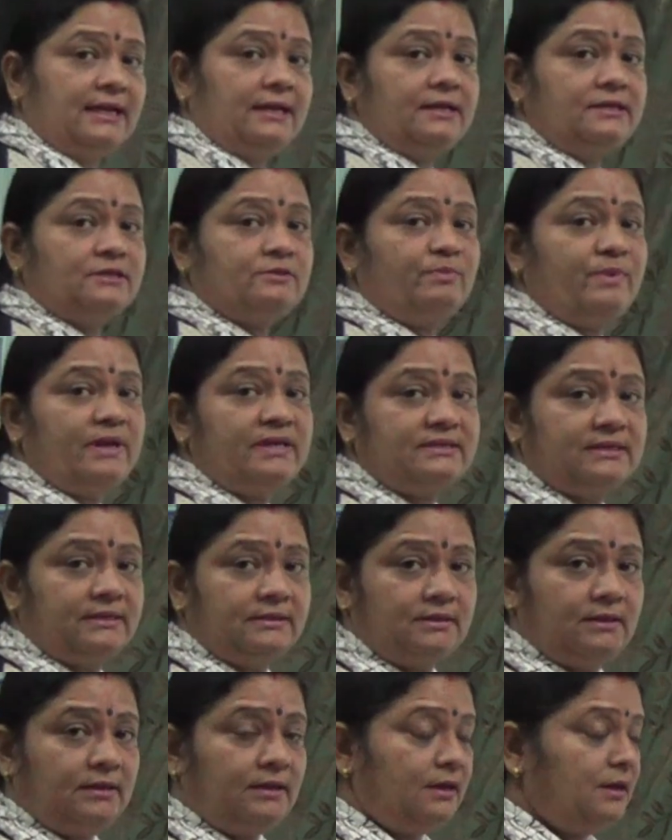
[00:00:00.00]
is present,
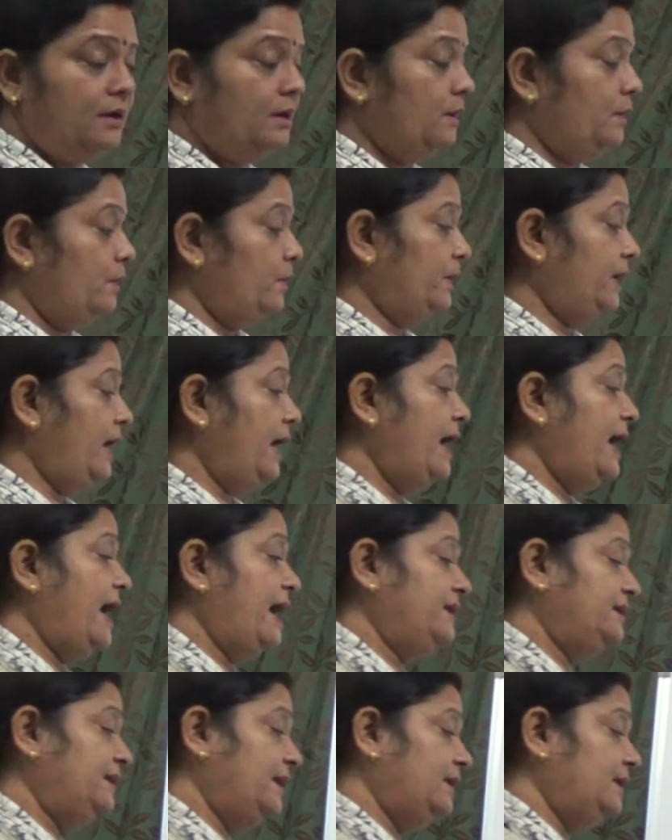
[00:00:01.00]
okay,
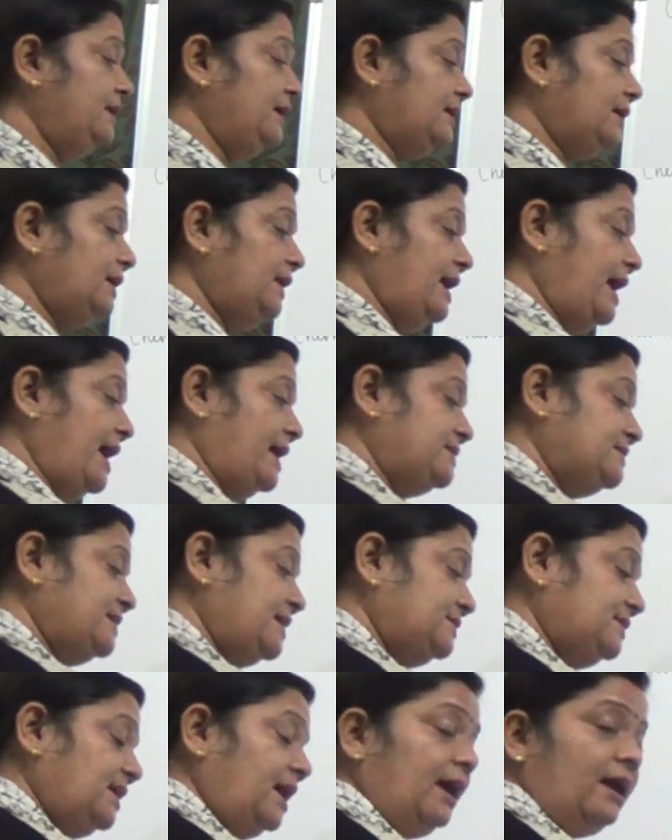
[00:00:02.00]
and here nickel acts
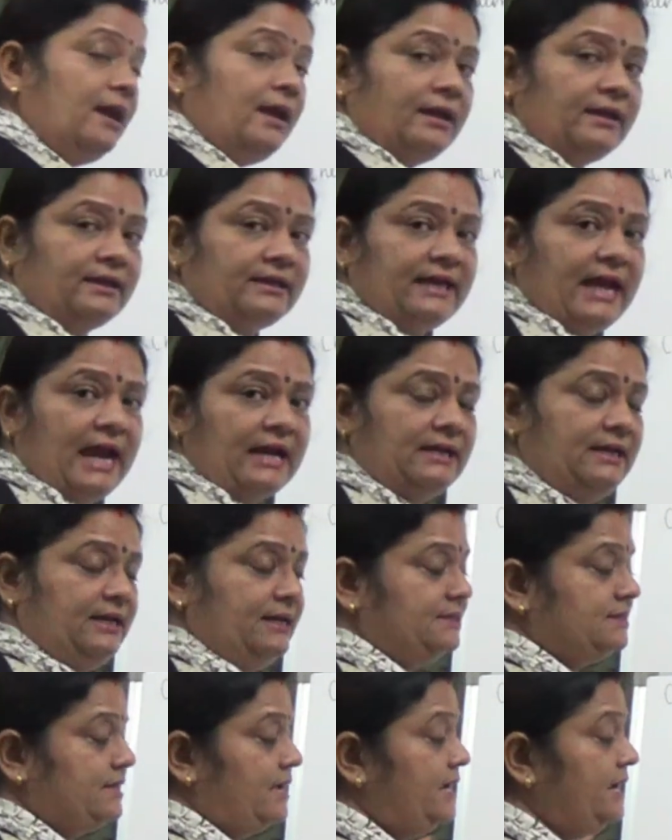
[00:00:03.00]
as a
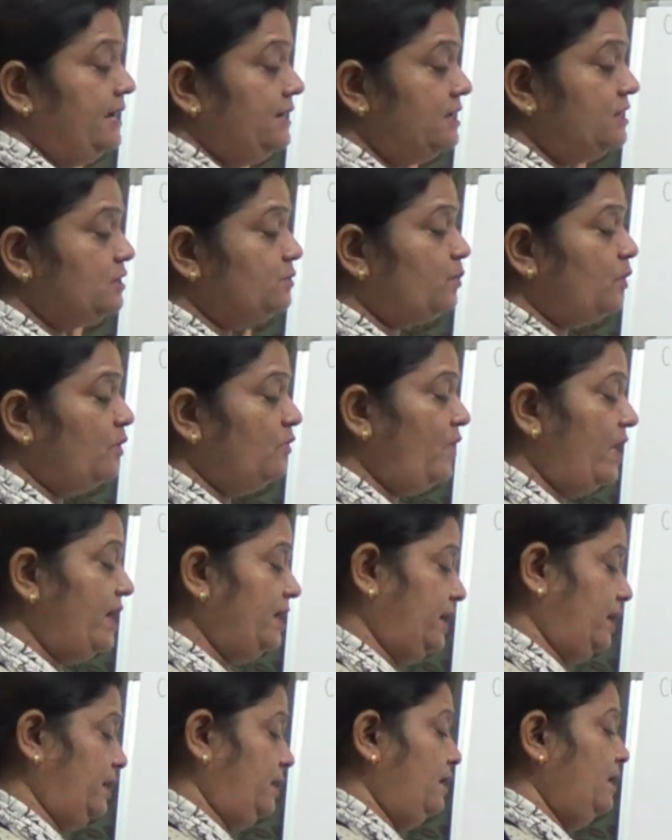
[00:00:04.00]
catalyst, heat is
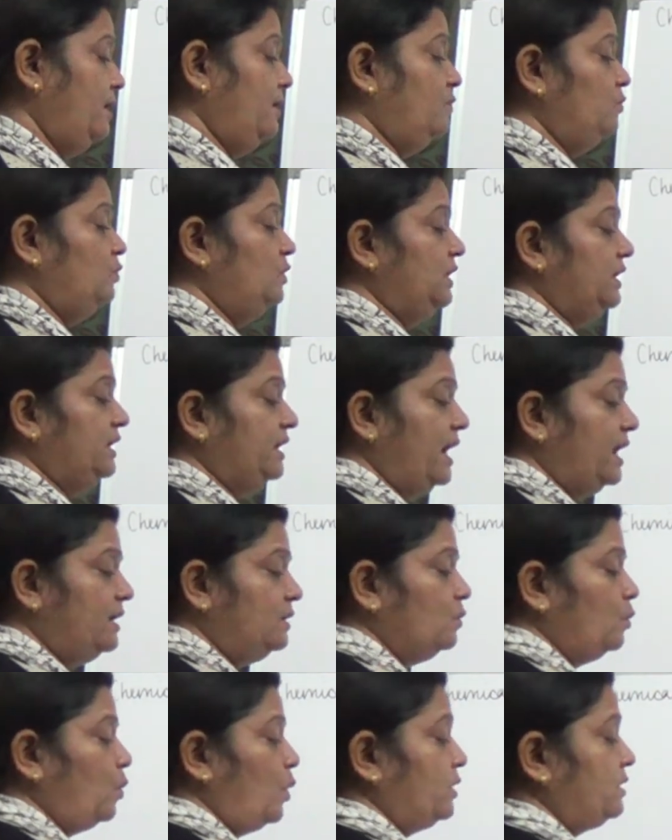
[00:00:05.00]
provided, we
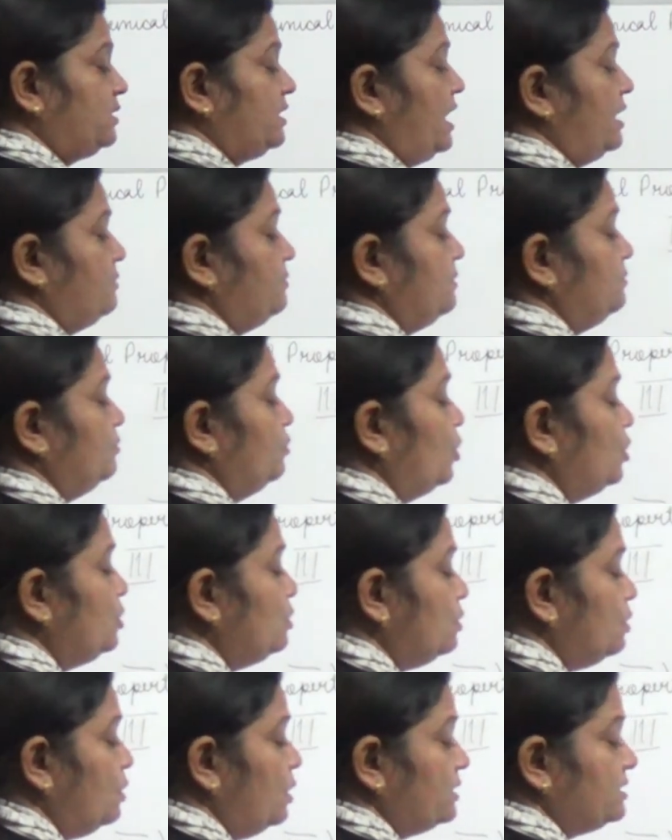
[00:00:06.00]
get what? Carbon
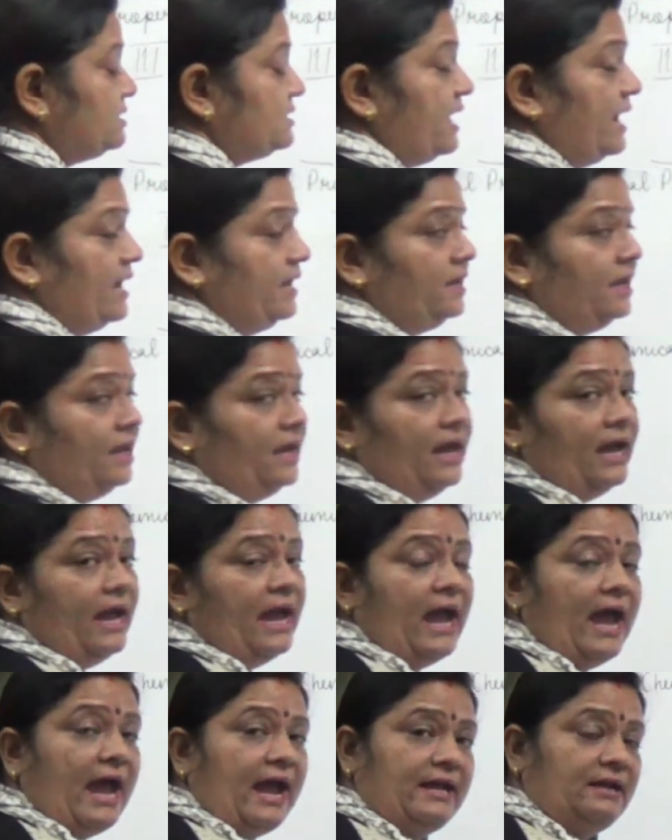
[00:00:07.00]
monoxide
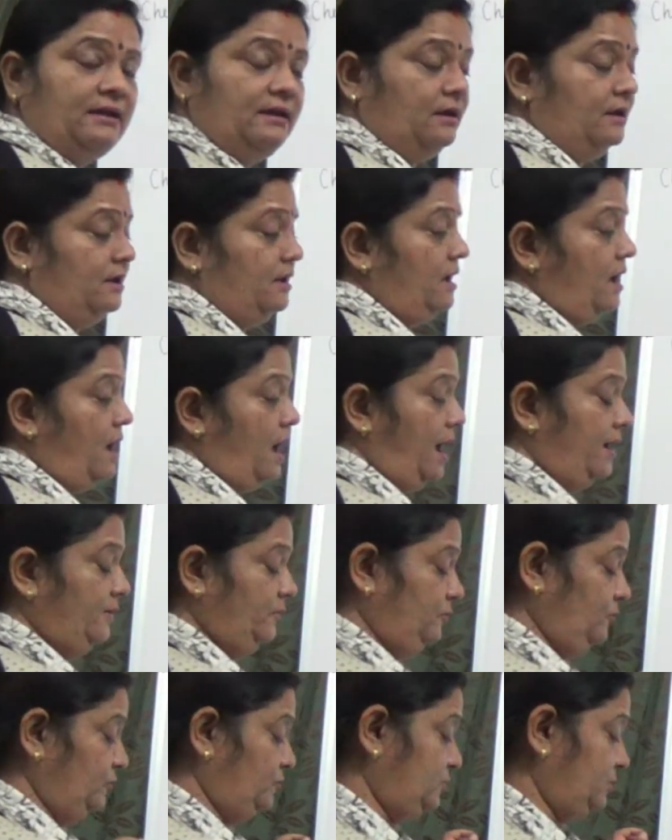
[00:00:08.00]
and
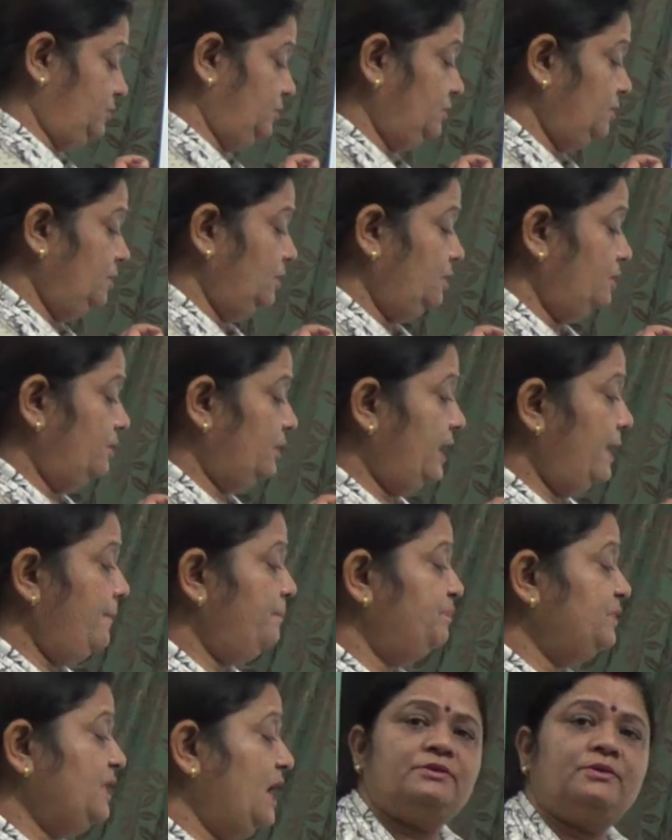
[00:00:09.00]
hydrogen. Okay,
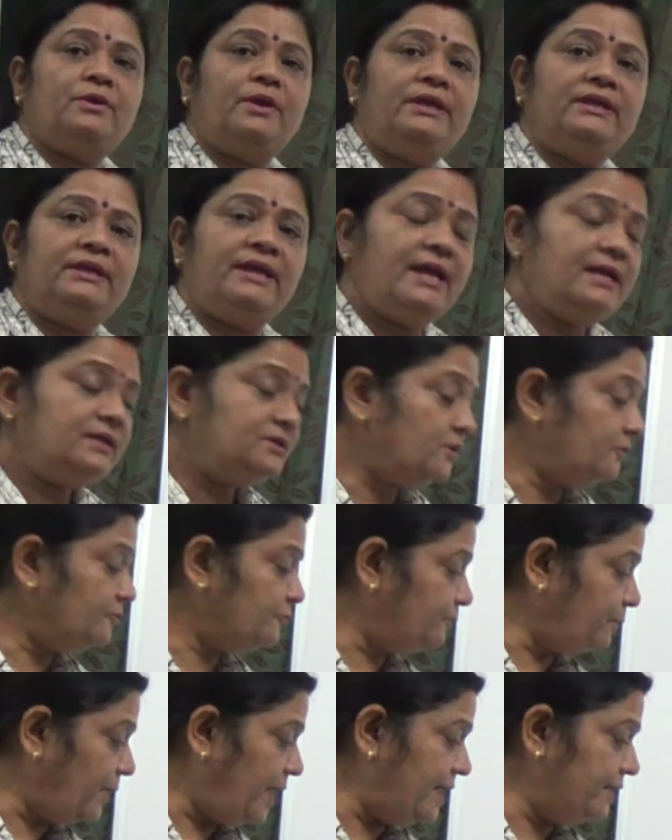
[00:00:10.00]
so in case
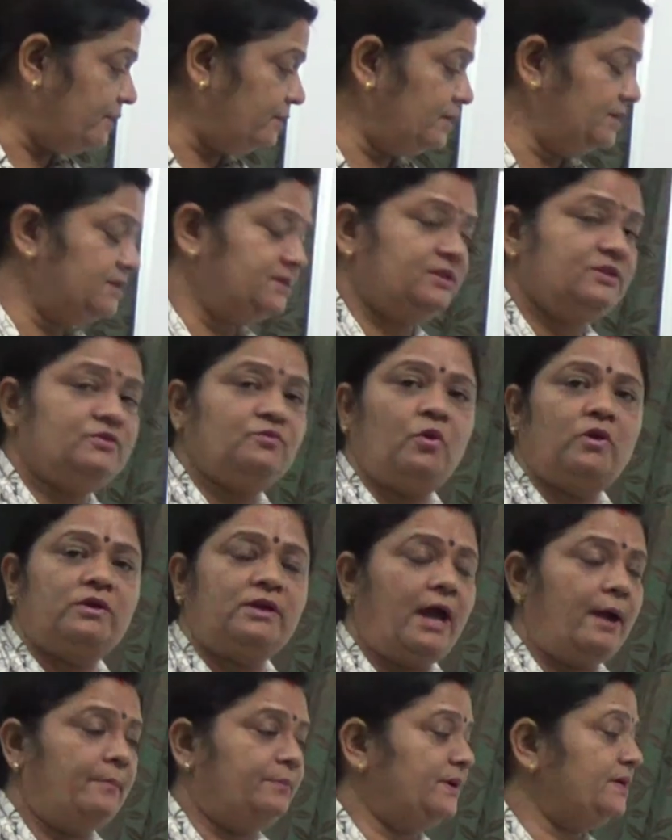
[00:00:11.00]
of pyrolysis, what
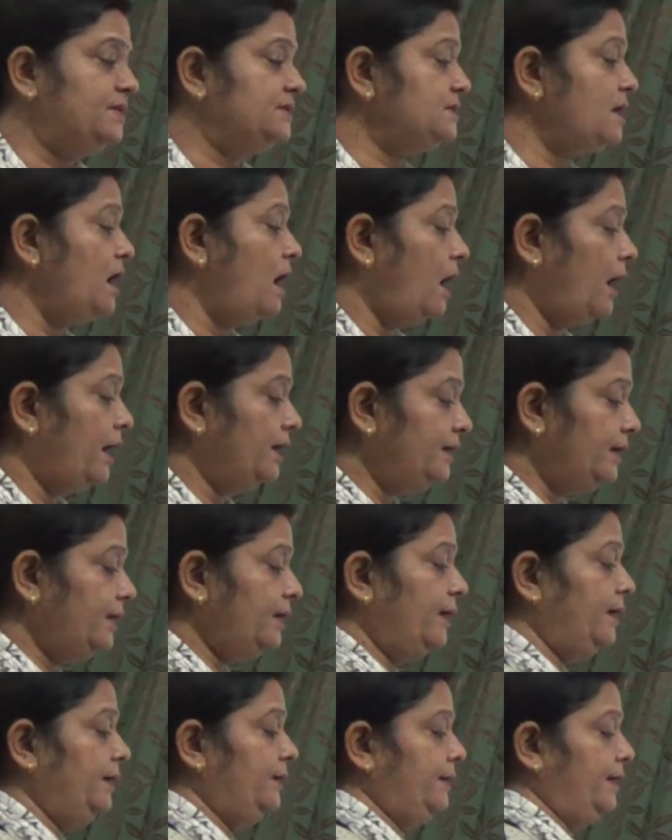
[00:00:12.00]
happens? The higher
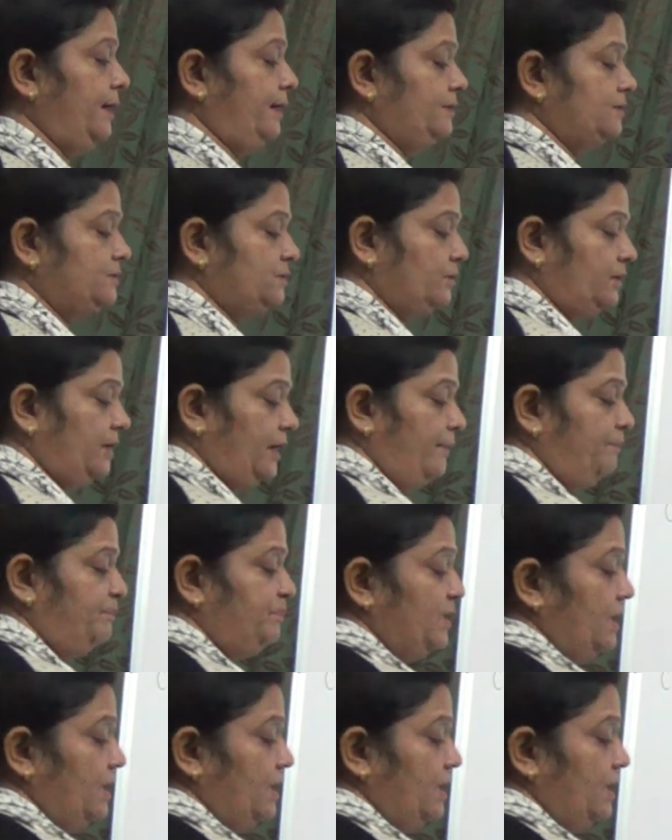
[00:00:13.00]
alkanes, okay,